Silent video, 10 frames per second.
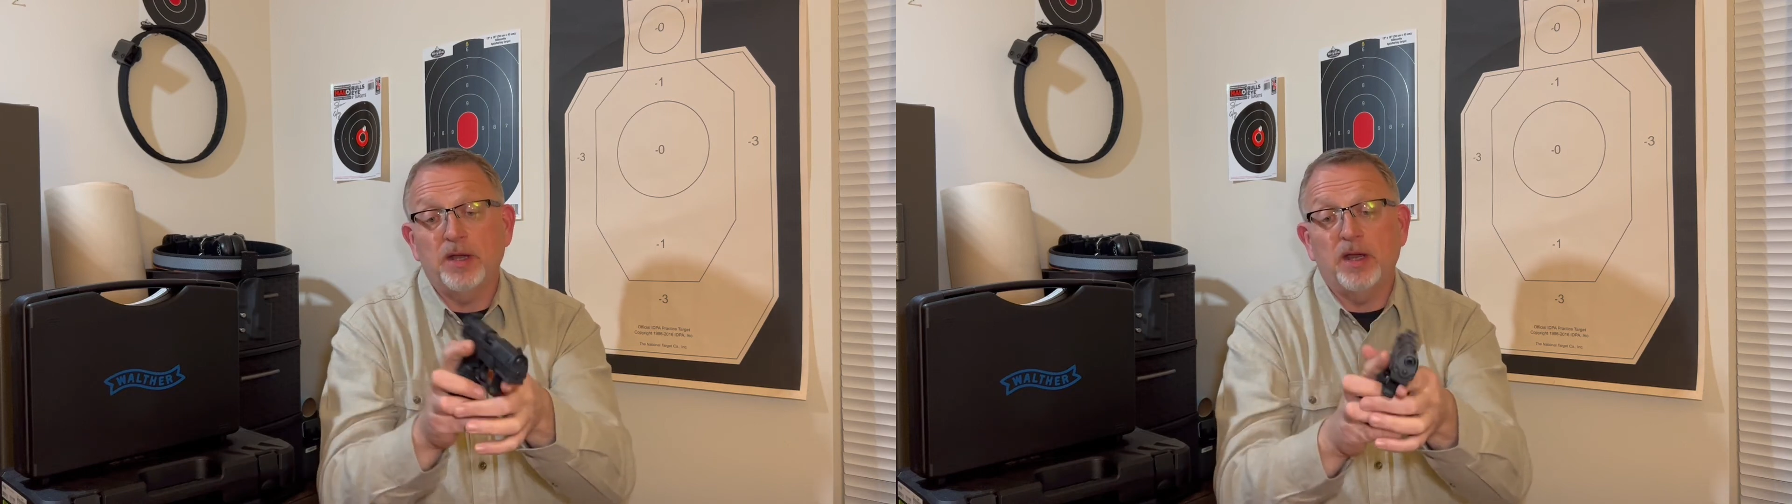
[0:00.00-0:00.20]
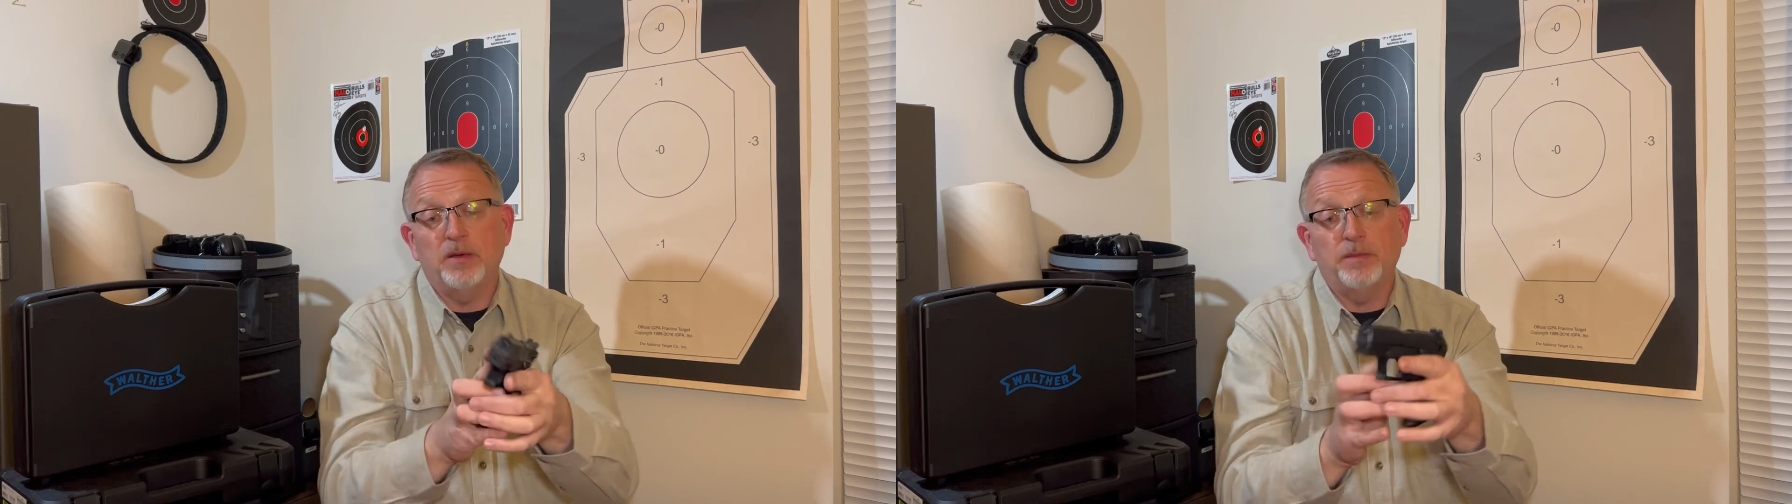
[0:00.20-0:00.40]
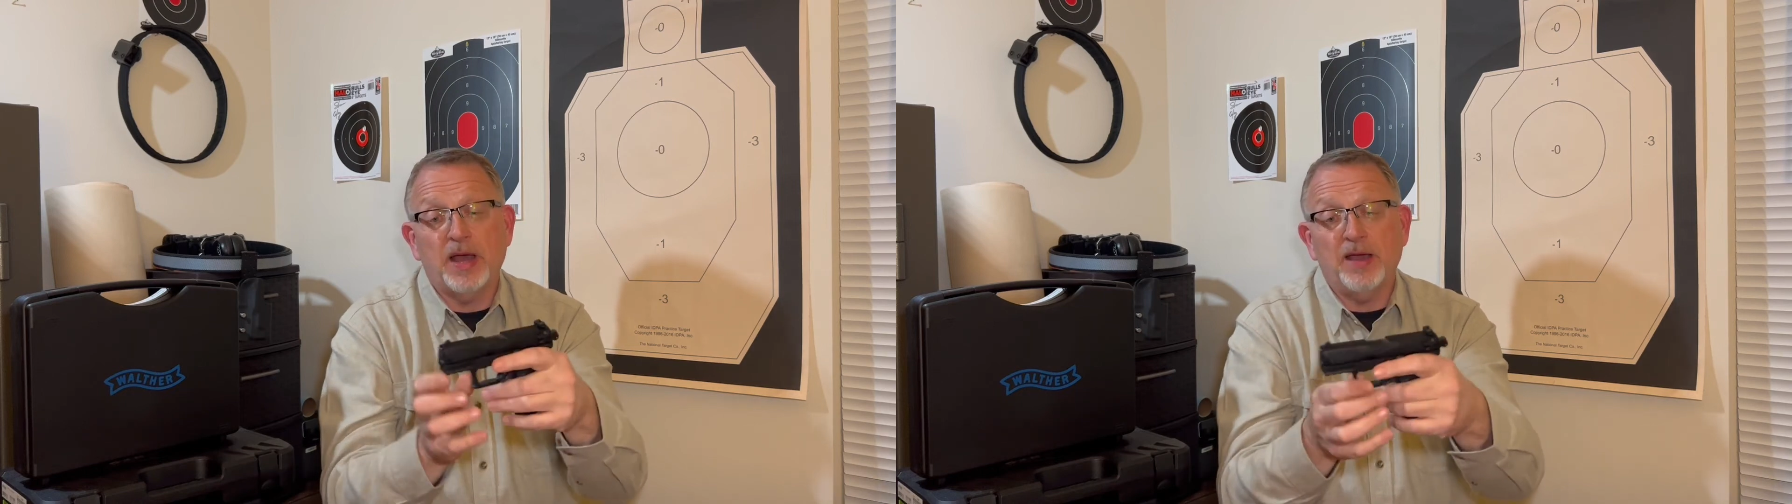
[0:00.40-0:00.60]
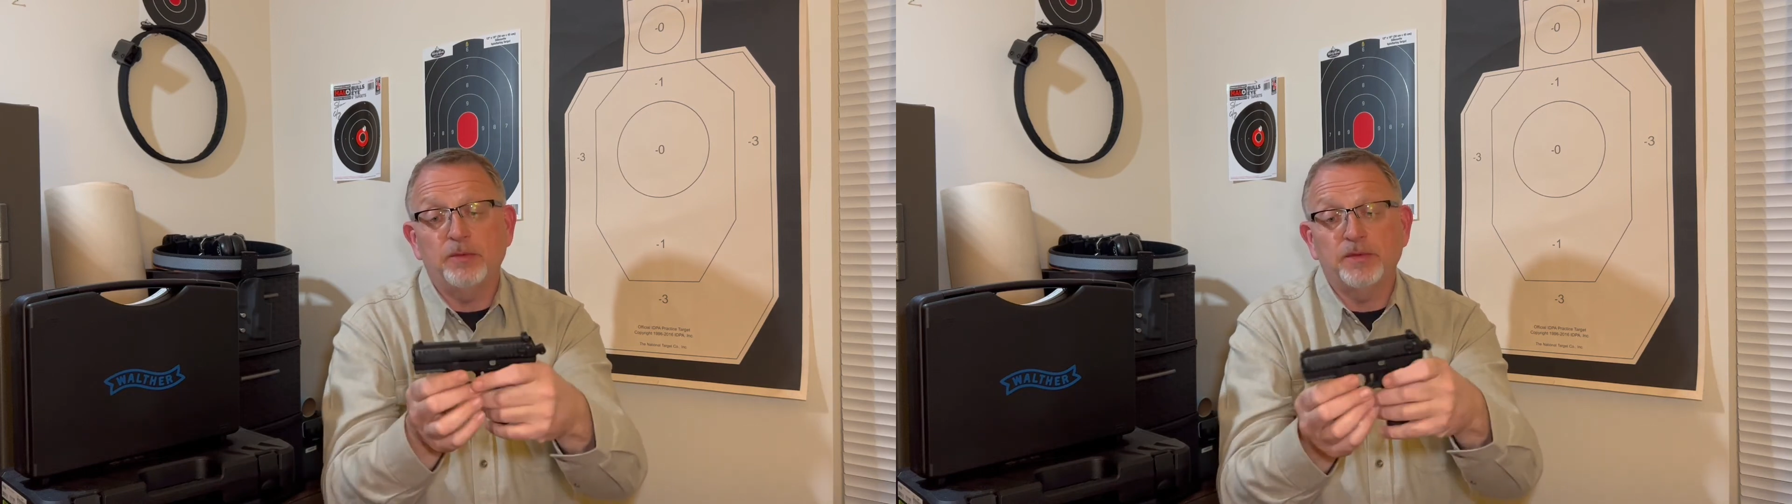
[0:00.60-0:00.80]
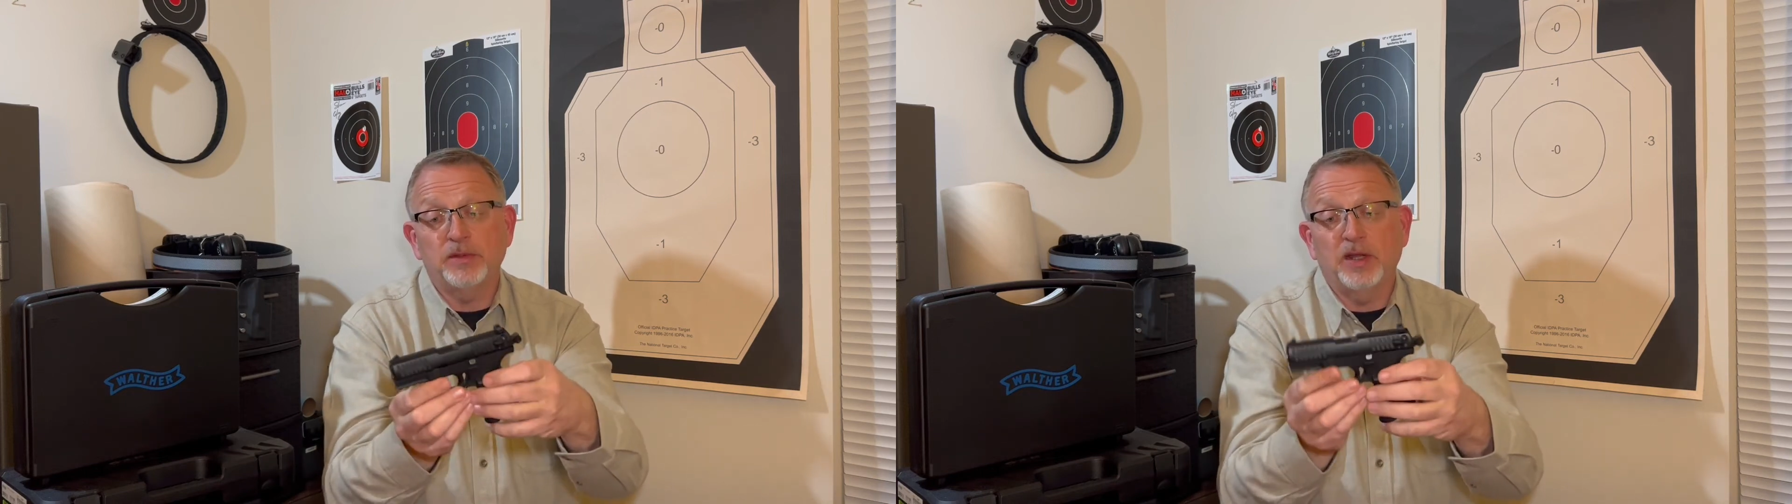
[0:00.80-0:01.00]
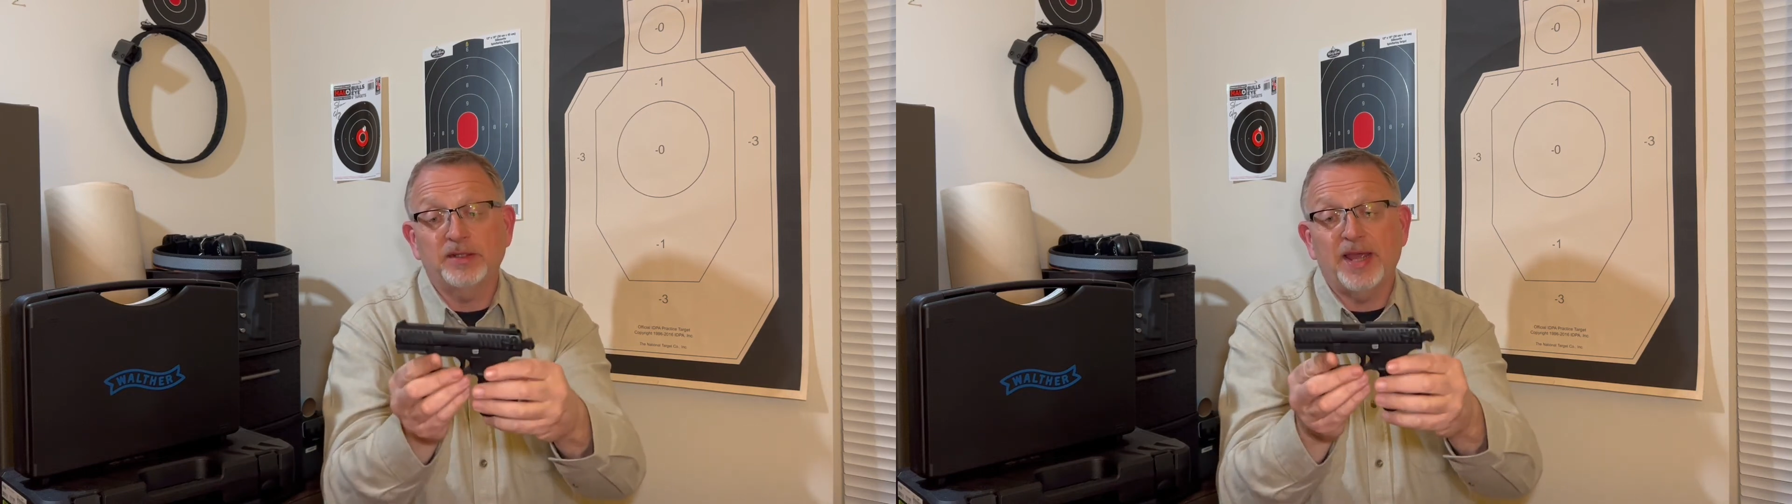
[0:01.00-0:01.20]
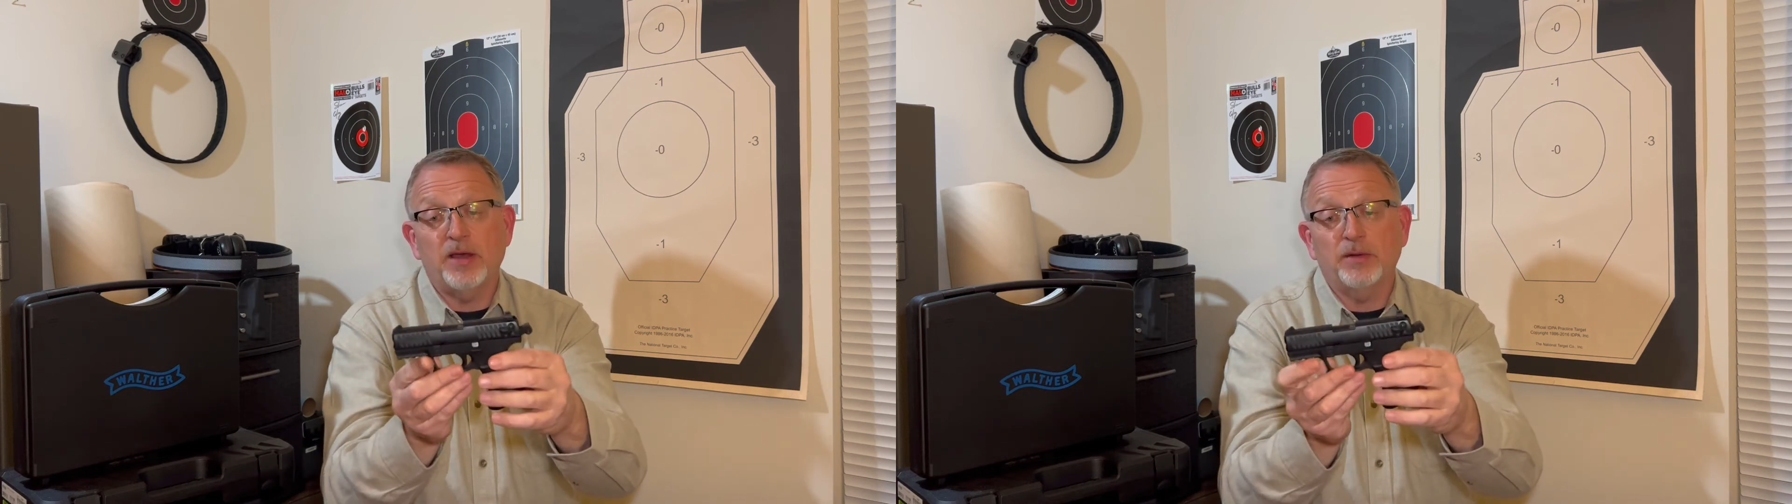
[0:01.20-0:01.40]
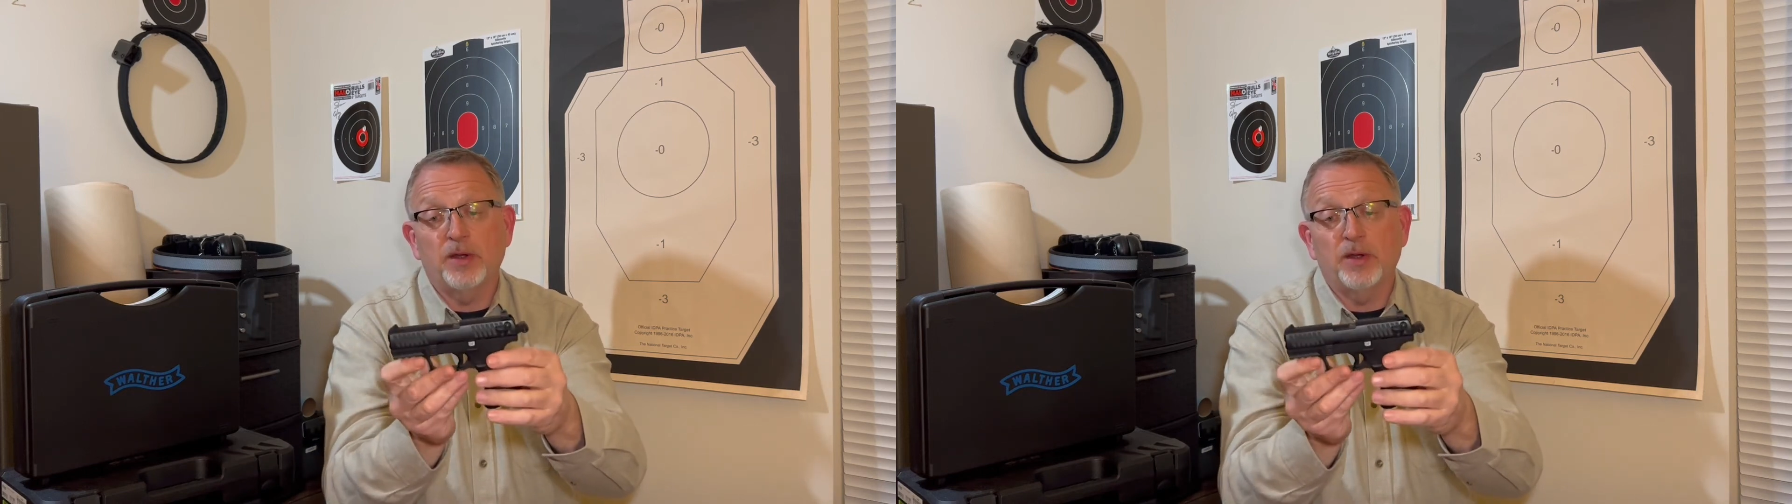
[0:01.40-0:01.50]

I lucked out